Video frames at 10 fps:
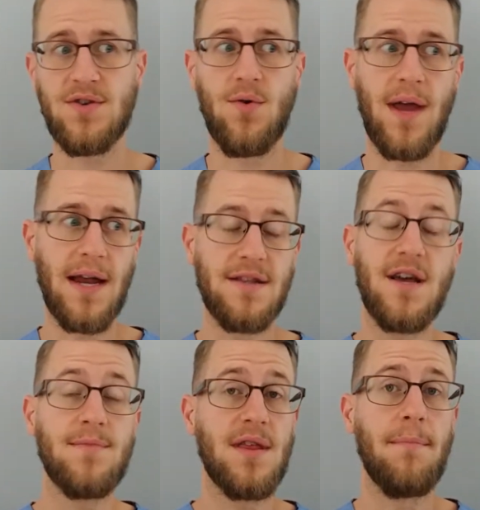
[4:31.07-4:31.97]
So again, it's
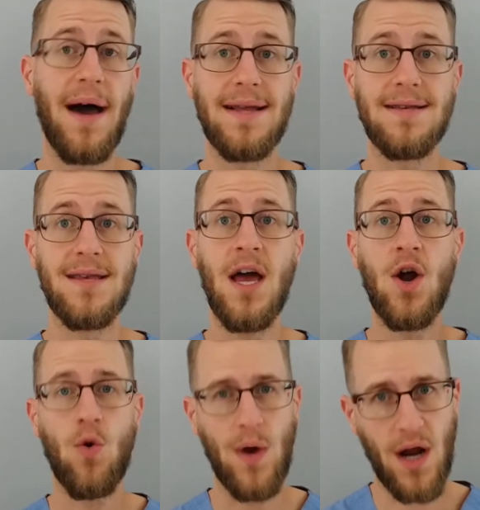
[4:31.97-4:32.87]
up to the body's
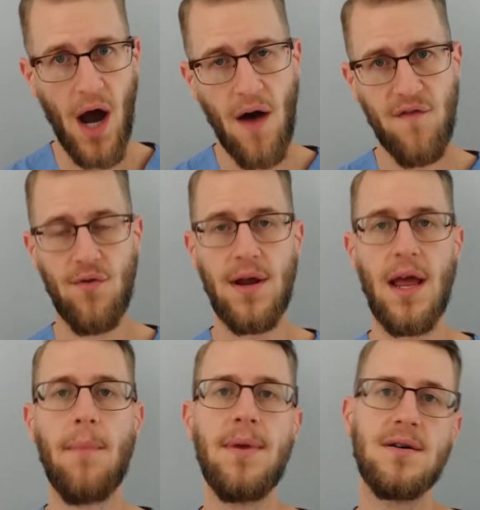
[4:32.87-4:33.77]
recovery
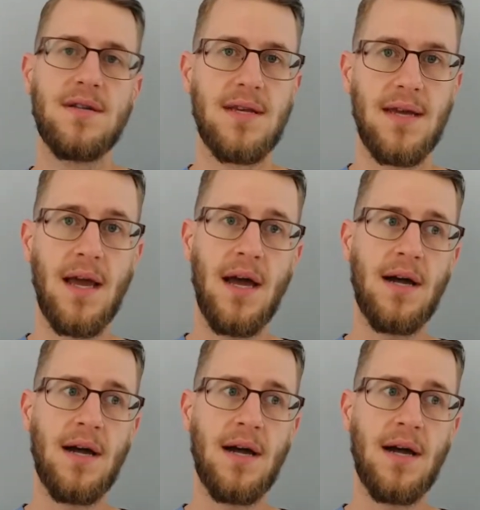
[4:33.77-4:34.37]
ability